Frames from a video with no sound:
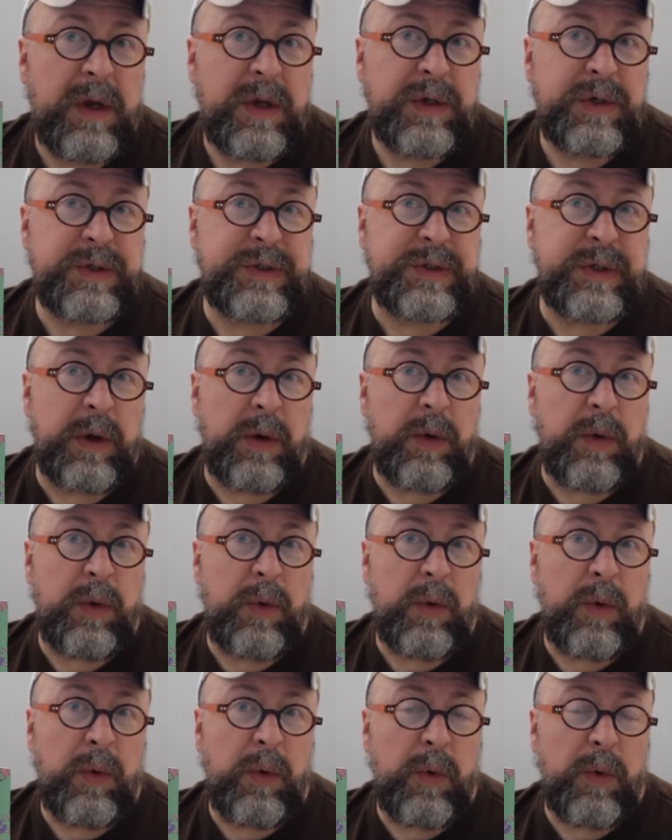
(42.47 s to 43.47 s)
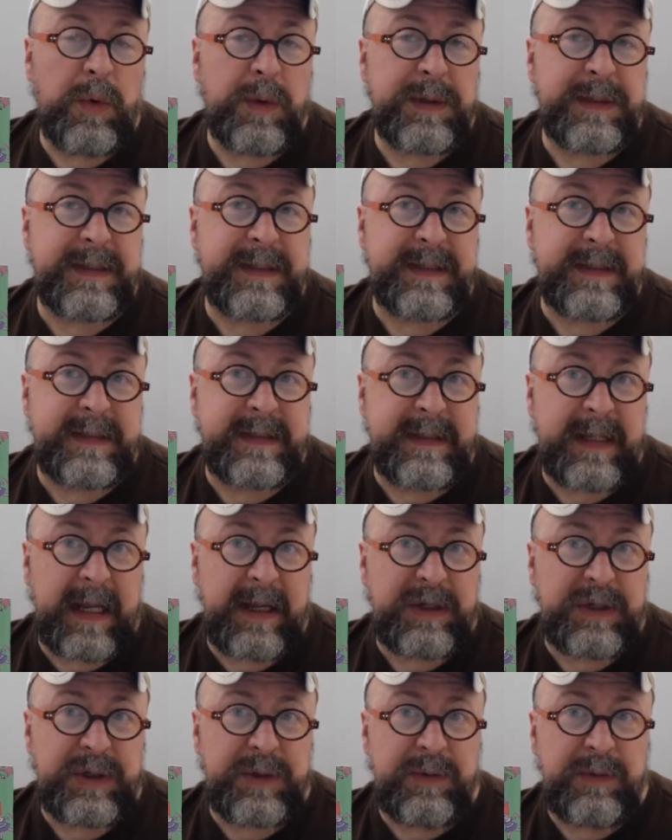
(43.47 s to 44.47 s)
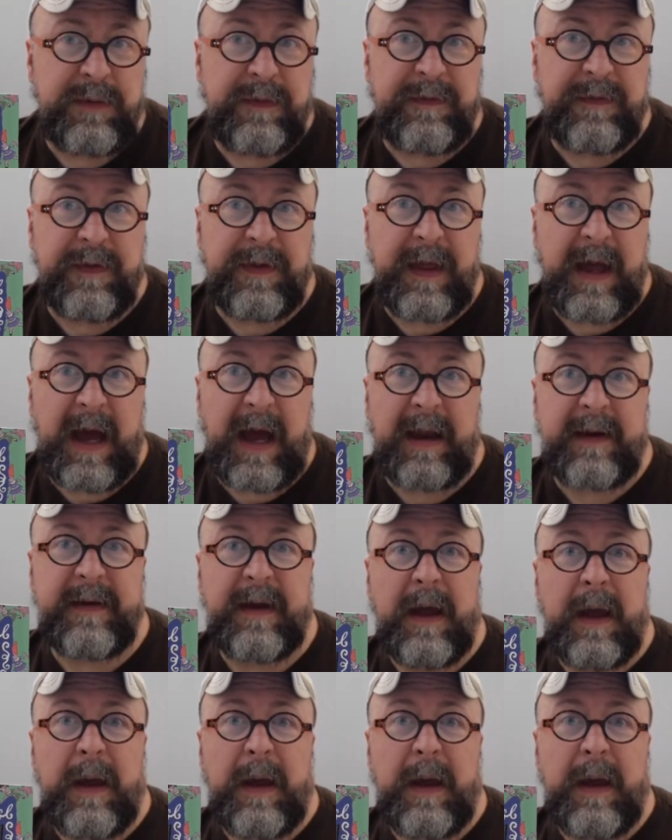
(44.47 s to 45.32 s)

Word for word: so stay tuned for that.